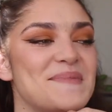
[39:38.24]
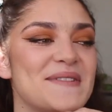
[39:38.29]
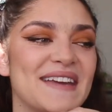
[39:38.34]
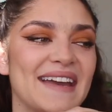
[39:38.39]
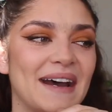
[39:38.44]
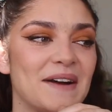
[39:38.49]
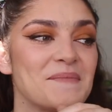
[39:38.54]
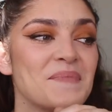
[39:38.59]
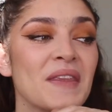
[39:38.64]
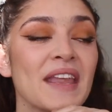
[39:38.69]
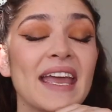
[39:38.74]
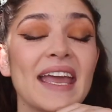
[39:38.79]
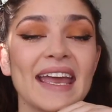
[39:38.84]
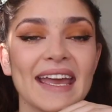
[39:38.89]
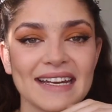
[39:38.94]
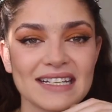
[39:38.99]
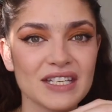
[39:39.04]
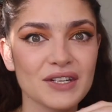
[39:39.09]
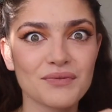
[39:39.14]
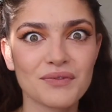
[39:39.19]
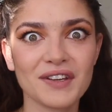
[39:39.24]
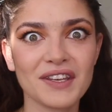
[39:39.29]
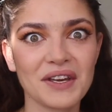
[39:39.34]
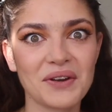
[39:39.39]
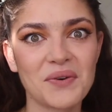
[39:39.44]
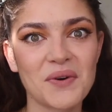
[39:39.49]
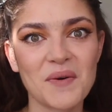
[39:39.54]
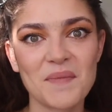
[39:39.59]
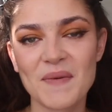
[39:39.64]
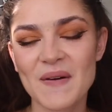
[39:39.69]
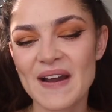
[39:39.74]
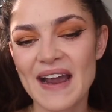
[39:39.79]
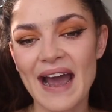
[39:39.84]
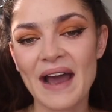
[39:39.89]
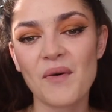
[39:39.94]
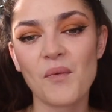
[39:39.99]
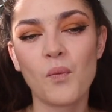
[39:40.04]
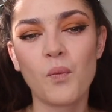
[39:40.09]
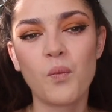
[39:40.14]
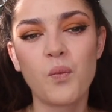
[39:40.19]
but yeah, it's a really cool book.
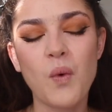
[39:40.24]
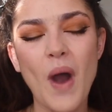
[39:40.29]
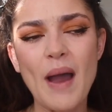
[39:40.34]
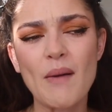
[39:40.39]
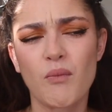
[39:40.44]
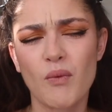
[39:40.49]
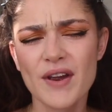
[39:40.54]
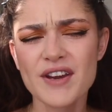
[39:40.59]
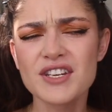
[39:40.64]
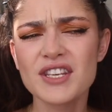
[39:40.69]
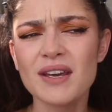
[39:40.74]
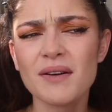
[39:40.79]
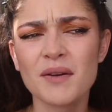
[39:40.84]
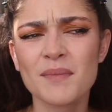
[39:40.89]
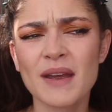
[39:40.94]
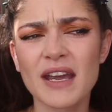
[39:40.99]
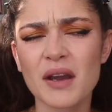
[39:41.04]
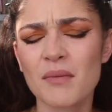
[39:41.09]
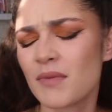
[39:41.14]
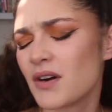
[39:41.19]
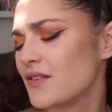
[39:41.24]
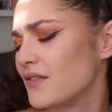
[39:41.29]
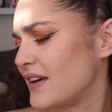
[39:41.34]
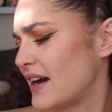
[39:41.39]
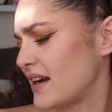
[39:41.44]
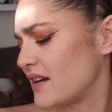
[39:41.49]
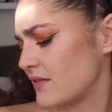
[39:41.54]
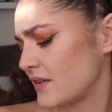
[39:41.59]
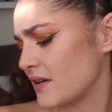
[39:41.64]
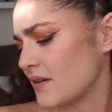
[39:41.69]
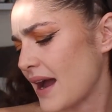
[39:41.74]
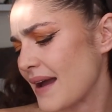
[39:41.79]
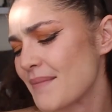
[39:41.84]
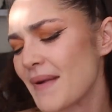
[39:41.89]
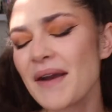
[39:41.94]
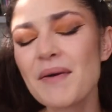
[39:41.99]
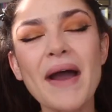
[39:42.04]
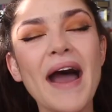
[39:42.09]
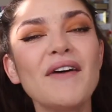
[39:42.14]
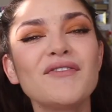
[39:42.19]
I, I wish they would make a movie out of it. I might
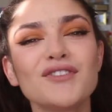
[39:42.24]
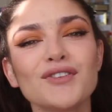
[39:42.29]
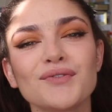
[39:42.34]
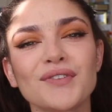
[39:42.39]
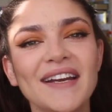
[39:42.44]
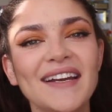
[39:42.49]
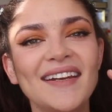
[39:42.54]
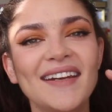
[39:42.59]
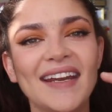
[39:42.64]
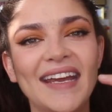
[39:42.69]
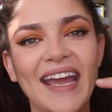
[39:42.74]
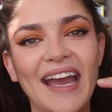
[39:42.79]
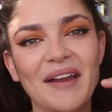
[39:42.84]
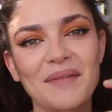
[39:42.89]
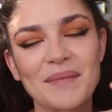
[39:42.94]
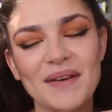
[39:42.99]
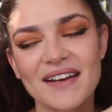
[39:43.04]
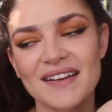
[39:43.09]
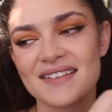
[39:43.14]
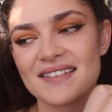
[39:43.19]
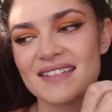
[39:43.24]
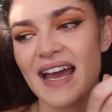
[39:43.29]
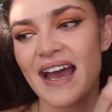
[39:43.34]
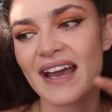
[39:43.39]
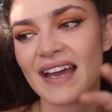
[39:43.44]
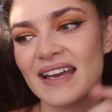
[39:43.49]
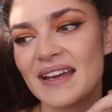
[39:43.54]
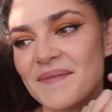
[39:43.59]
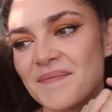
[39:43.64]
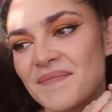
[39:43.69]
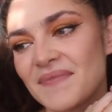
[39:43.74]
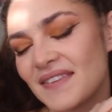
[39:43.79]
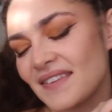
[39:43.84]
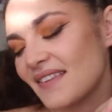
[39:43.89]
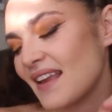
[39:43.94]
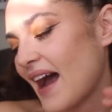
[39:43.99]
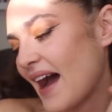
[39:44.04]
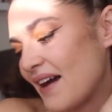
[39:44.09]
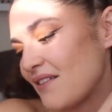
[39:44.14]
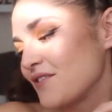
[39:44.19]
have to read it again because I,
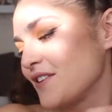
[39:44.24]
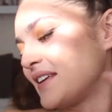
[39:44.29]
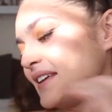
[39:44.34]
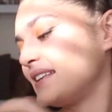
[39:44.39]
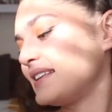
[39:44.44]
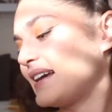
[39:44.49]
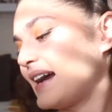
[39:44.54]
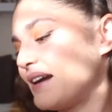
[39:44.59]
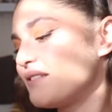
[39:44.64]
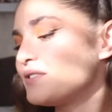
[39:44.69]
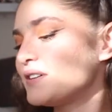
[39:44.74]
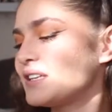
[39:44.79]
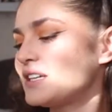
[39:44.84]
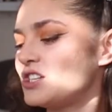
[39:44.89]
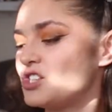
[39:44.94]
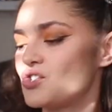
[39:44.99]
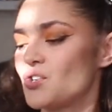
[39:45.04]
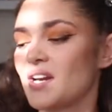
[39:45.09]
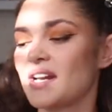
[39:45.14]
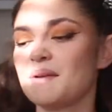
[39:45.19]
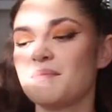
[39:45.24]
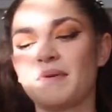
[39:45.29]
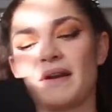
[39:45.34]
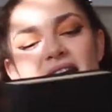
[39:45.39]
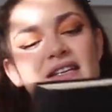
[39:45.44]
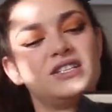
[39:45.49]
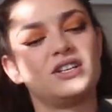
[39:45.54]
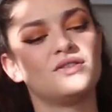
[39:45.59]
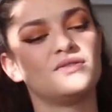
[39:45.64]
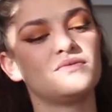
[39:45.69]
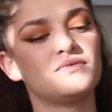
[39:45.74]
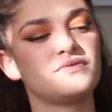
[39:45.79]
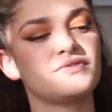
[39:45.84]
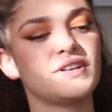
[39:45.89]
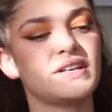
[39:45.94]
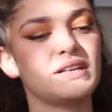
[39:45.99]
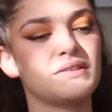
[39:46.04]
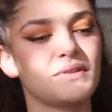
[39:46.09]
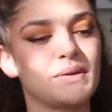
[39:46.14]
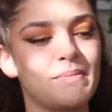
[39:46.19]
I, really, I really enjoyed it, but I don't
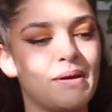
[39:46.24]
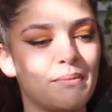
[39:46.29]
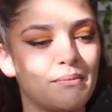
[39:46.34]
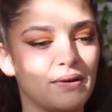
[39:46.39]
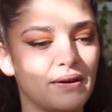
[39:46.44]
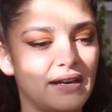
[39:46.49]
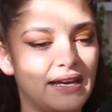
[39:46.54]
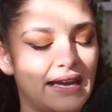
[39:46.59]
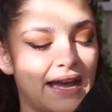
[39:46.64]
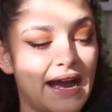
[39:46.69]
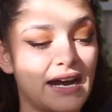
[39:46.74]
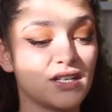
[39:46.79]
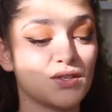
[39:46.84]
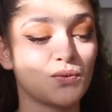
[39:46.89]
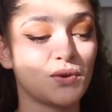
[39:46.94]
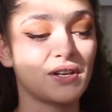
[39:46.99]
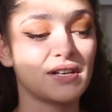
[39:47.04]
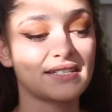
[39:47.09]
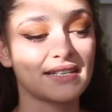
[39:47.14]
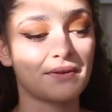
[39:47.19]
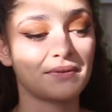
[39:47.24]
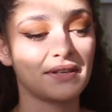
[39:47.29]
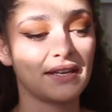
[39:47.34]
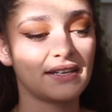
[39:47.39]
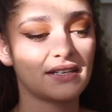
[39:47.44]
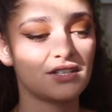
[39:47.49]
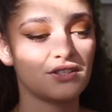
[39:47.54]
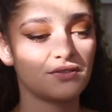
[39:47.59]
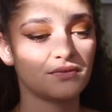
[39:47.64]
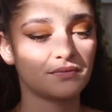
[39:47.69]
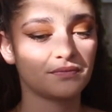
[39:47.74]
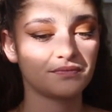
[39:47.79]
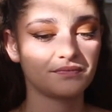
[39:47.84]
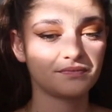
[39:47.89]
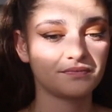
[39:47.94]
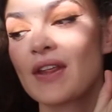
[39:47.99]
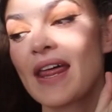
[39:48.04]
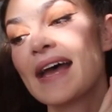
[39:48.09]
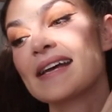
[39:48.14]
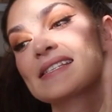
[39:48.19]
freaking remember it as well as I would like to.
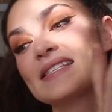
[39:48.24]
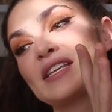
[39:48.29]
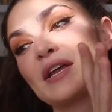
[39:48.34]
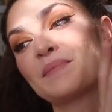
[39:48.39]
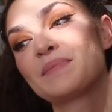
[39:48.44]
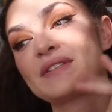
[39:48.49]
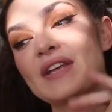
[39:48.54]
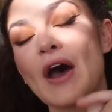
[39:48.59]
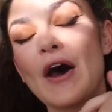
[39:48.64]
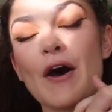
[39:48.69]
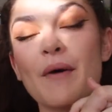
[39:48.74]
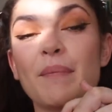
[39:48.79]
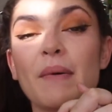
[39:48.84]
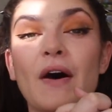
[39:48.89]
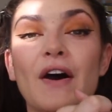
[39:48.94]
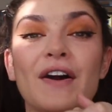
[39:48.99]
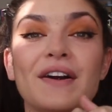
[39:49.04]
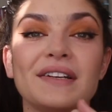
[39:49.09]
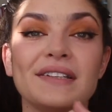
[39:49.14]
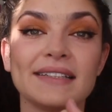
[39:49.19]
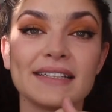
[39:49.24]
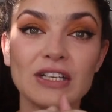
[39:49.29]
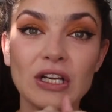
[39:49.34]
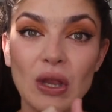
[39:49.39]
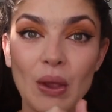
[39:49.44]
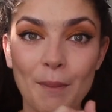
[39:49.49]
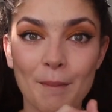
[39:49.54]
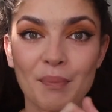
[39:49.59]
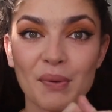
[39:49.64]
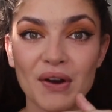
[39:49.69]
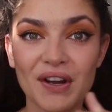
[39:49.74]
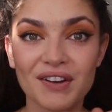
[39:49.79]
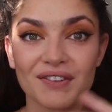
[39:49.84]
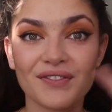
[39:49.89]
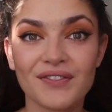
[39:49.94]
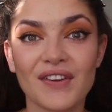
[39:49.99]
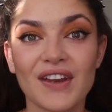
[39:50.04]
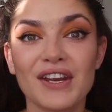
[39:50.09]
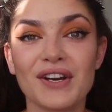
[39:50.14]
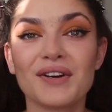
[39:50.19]
So that sums up our little book
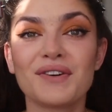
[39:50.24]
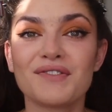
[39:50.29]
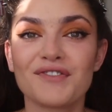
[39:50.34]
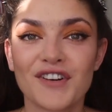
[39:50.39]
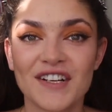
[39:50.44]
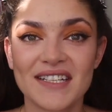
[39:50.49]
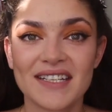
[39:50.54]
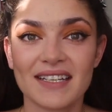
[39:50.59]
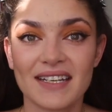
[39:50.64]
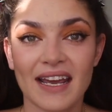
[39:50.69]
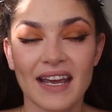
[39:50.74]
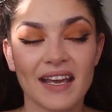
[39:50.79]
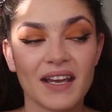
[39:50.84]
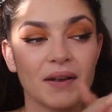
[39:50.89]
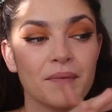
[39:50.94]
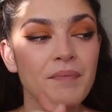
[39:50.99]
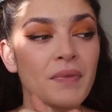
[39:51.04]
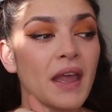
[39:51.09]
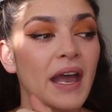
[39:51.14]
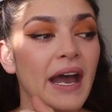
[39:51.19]
video for today.